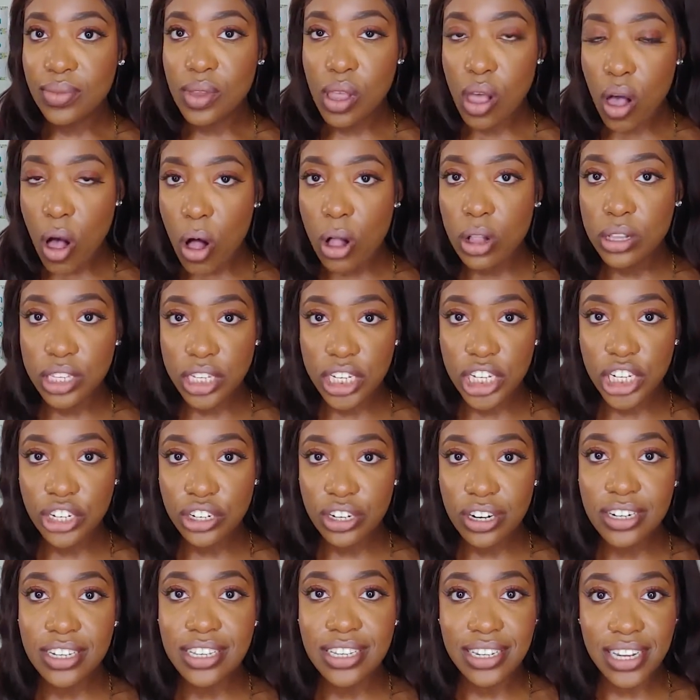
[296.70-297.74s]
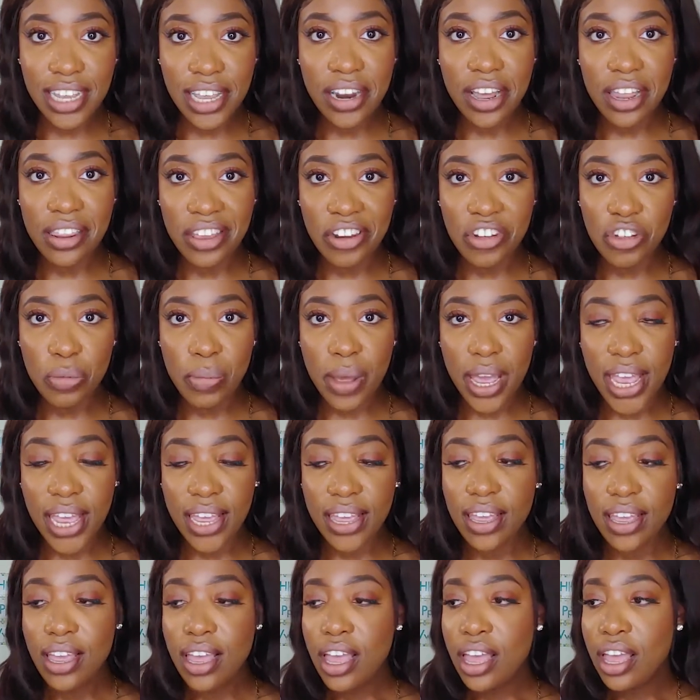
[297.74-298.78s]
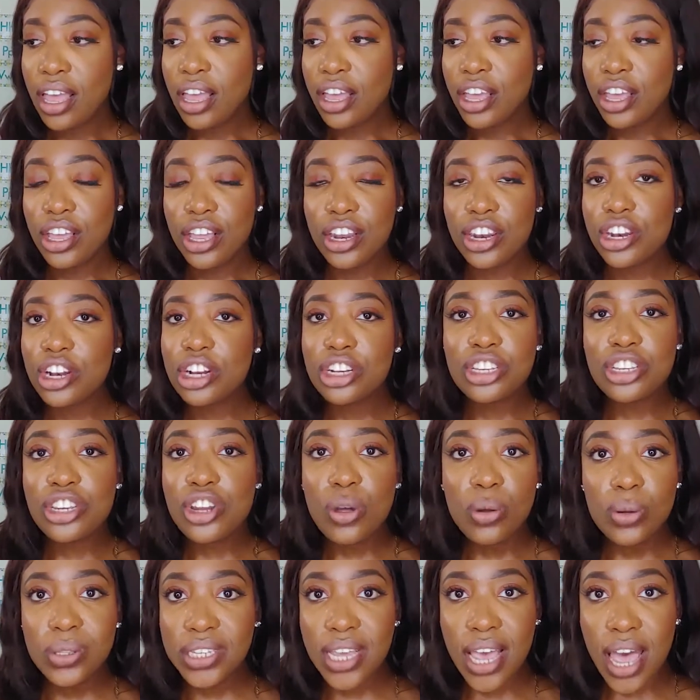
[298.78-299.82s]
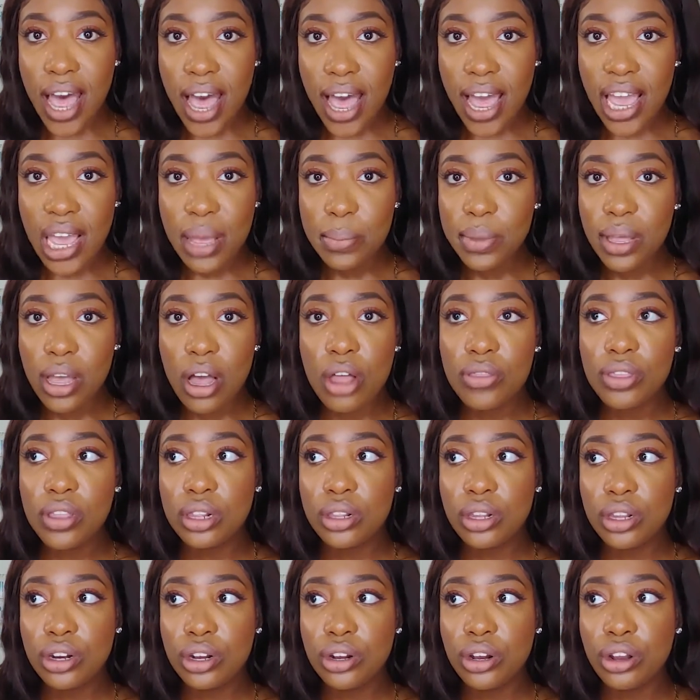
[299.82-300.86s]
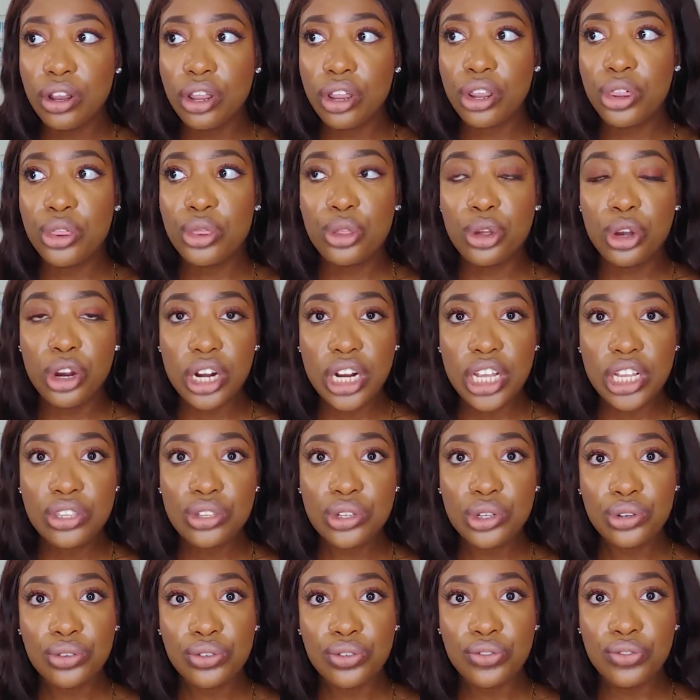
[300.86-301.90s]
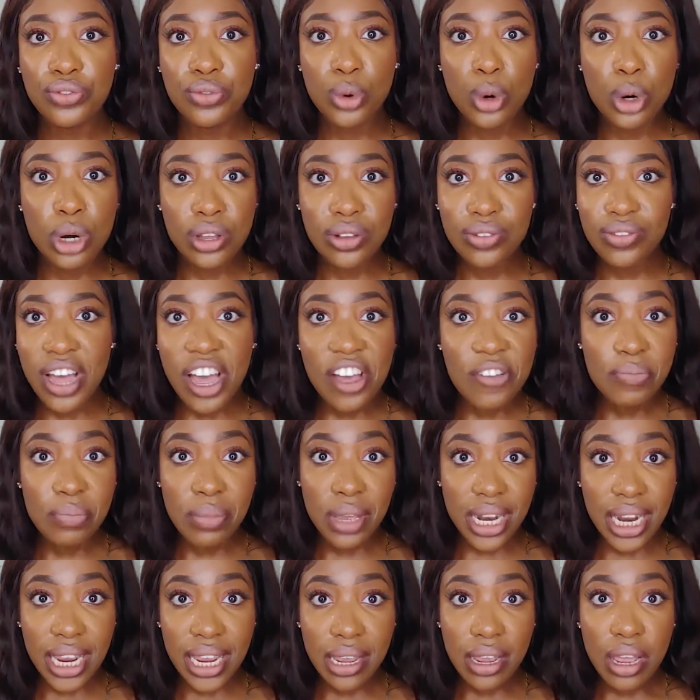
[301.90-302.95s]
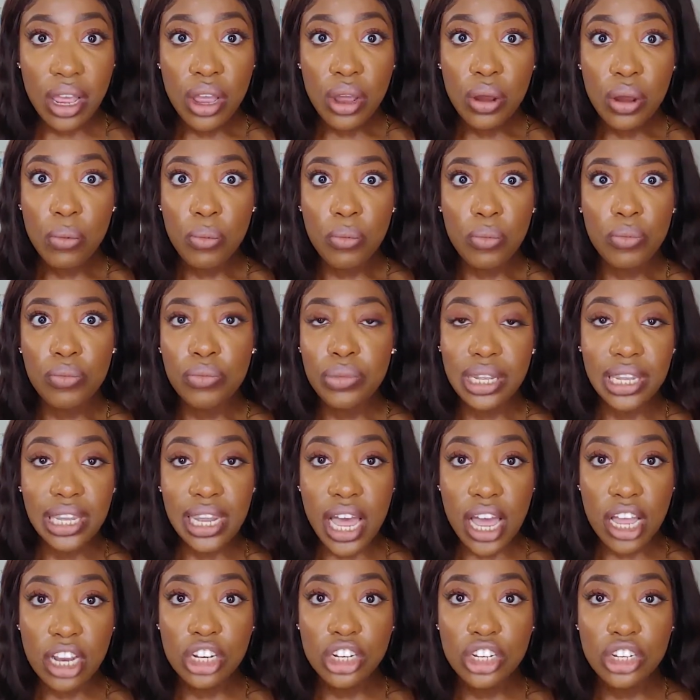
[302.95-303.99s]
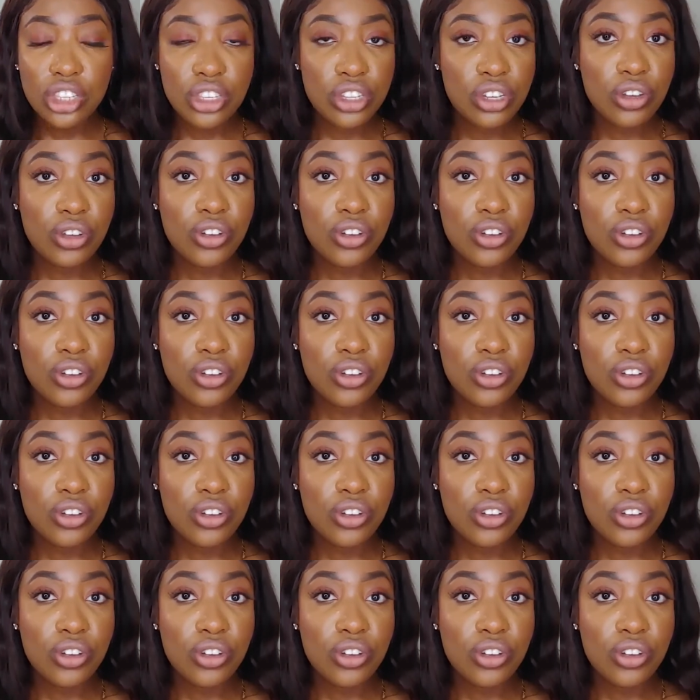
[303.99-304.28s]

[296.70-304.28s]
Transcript: All teachers need a lunch bag. there's no time on the little 30 to 45-minute lunch to